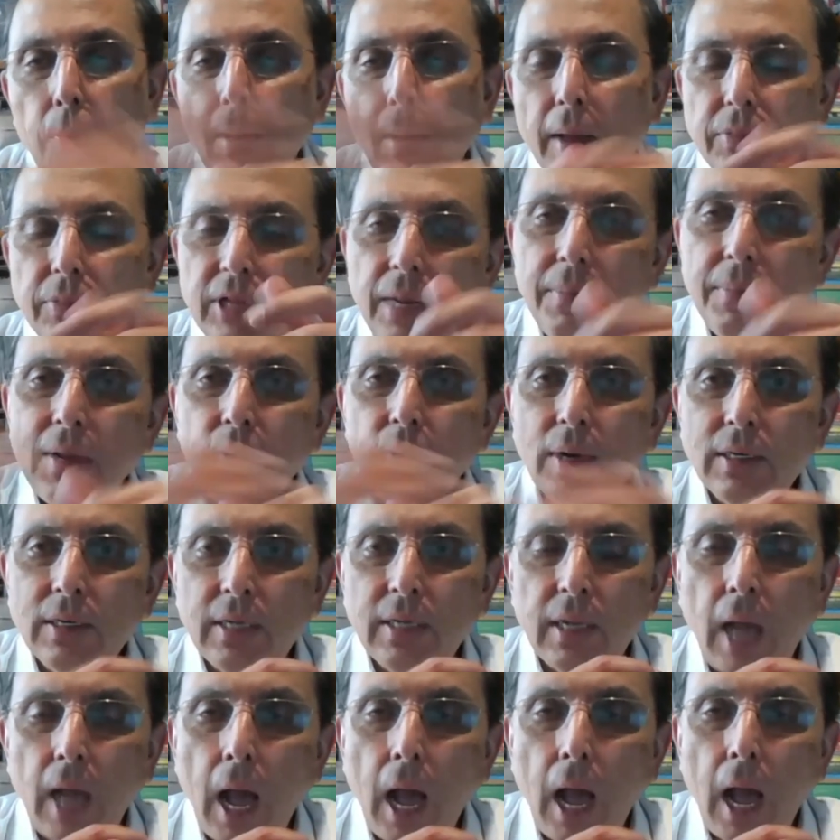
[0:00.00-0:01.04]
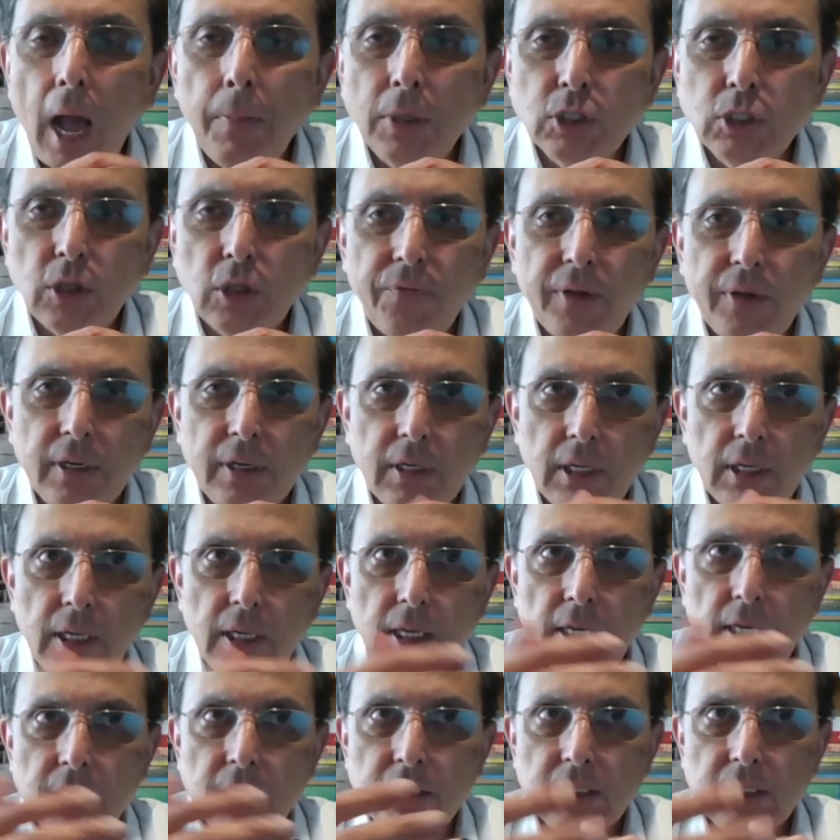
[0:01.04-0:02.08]
Tell me one thing, how much of it
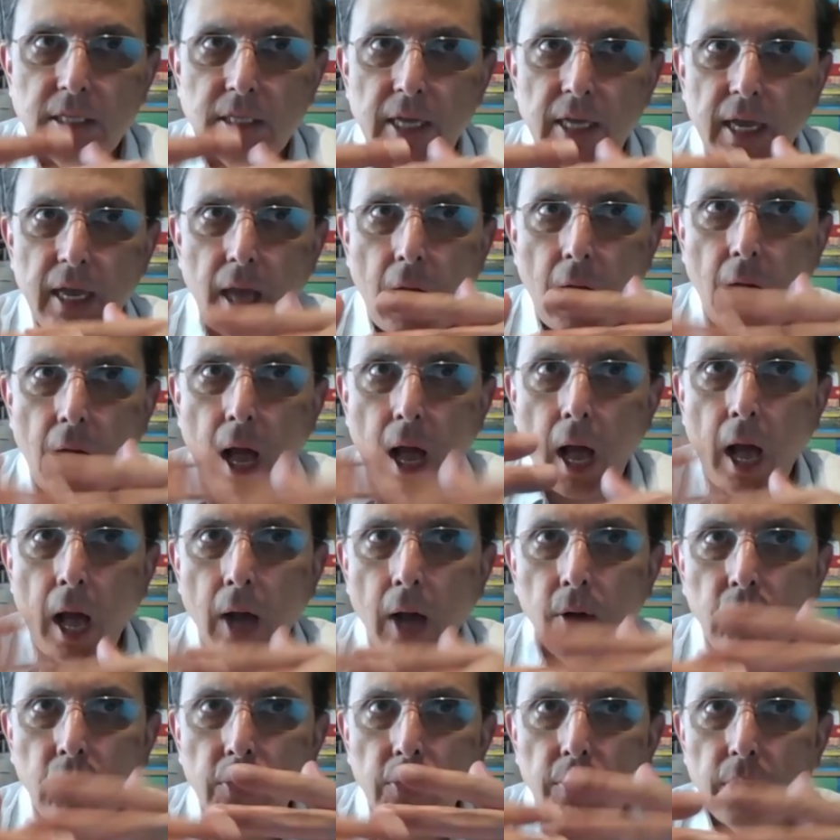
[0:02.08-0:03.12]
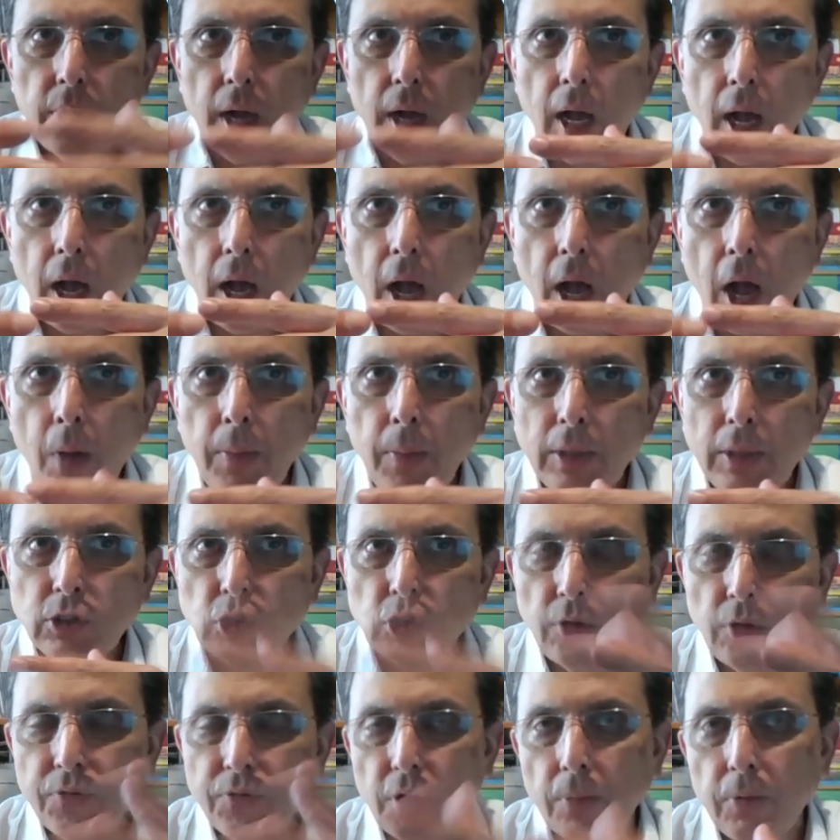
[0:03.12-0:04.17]
is there, how, how much
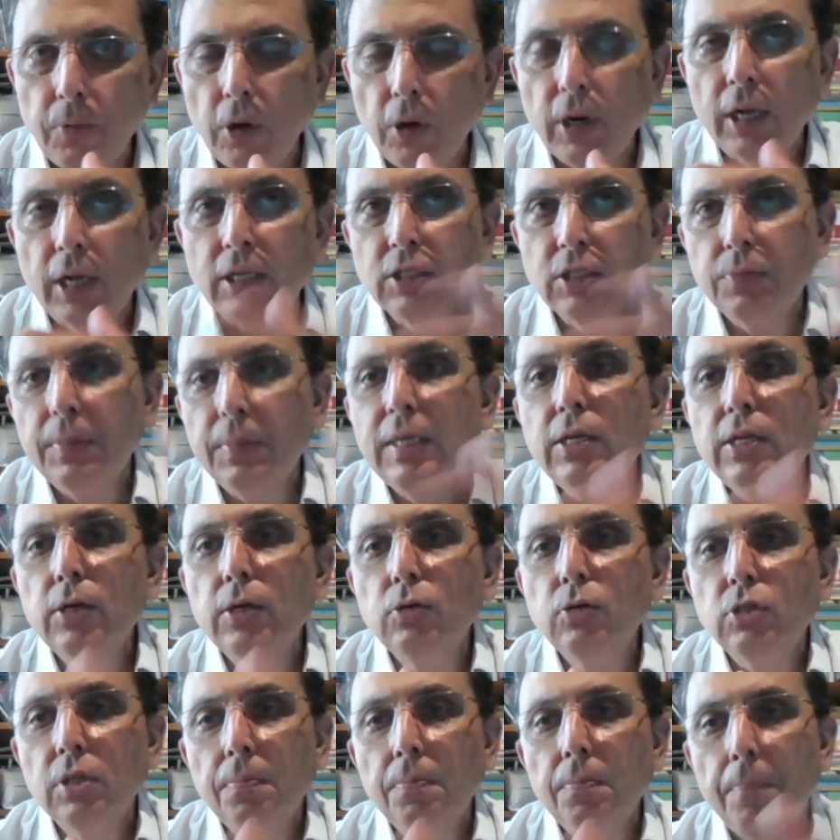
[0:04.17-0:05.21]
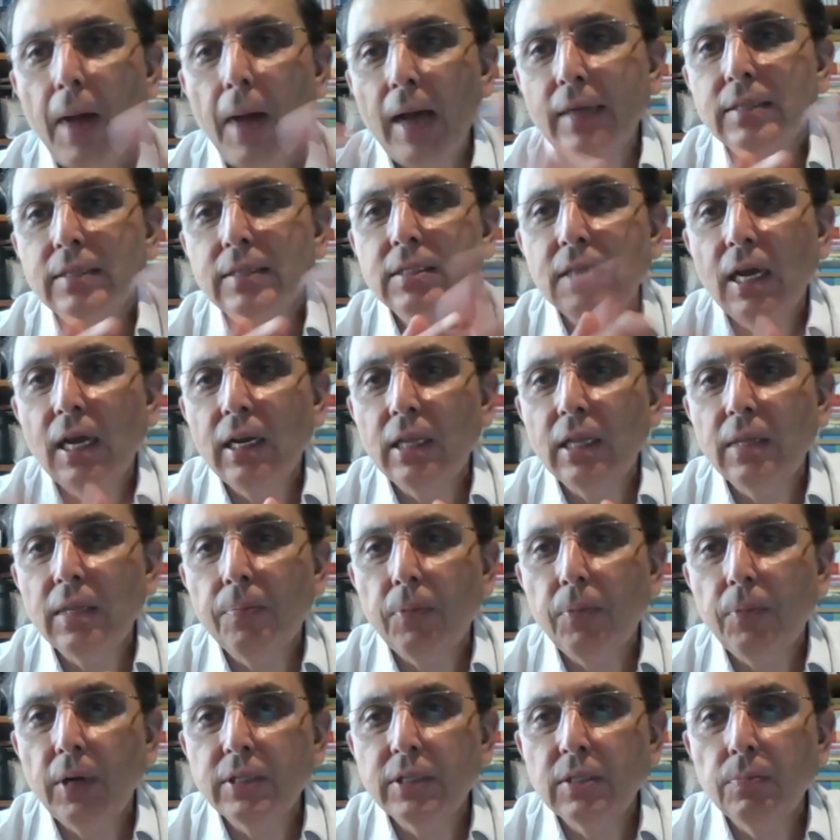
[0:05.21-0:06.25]
of your product is being used in Pakistan at the
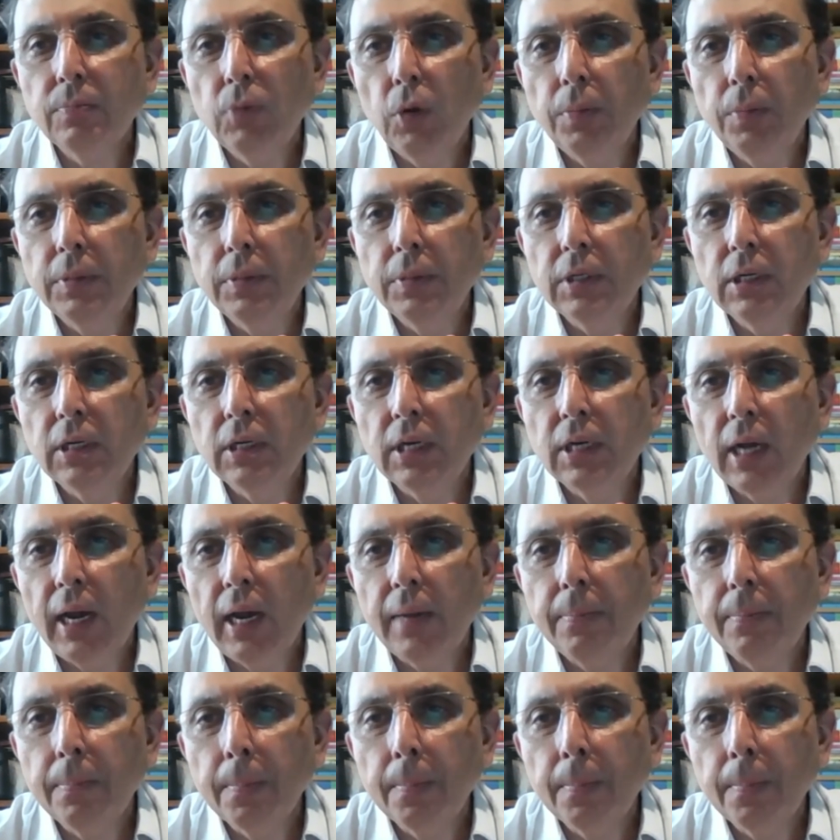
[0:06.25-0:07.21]
present moment in time?